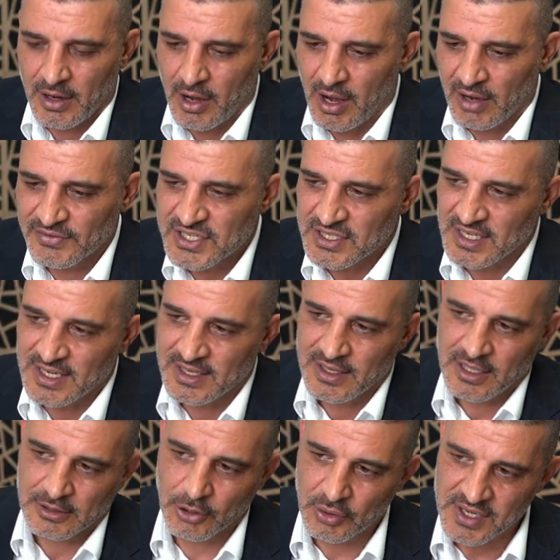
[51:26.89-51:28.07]
obviously,
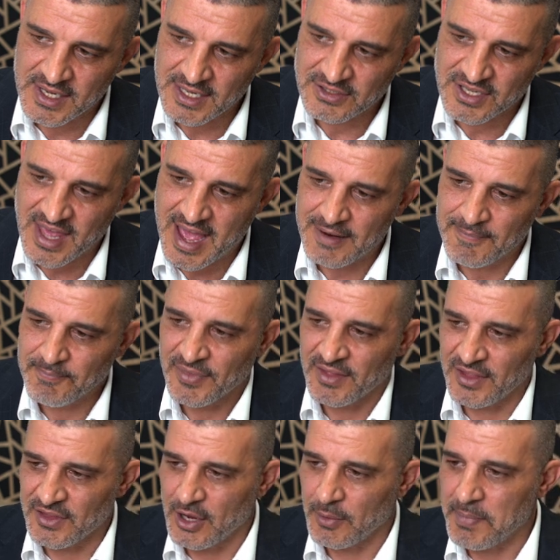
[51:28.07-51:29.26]
looking into that
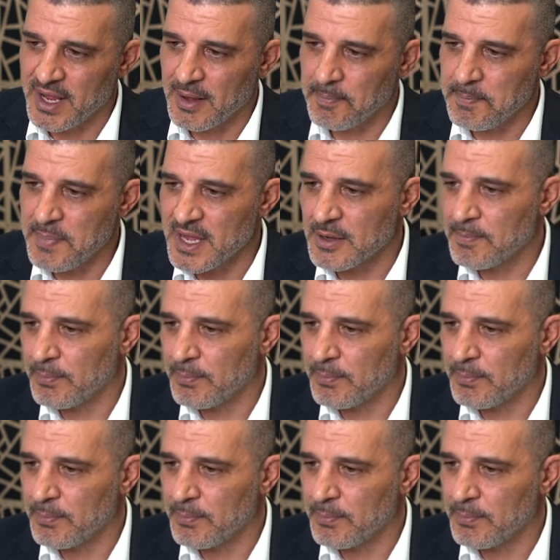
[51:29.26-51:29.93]
there'll be a big,